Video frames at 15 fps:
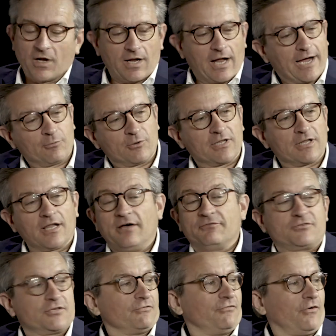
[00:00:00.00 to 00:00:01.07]
I would love
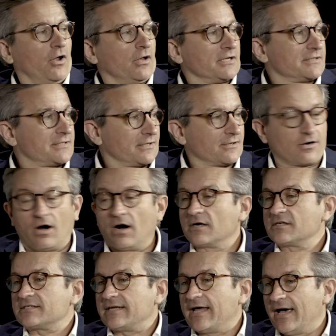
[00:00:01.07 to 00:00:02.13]
to volunteer our
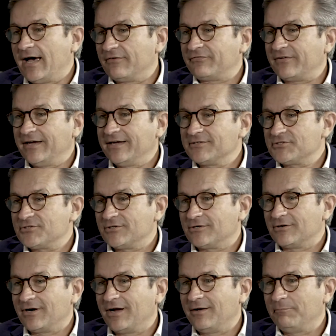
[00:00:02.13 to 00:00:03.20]
staff as
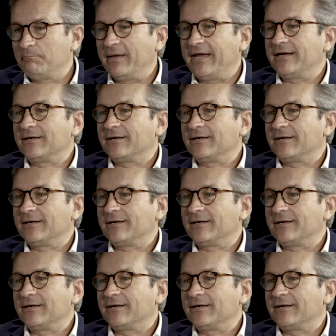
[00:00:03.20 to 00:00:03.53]
your beta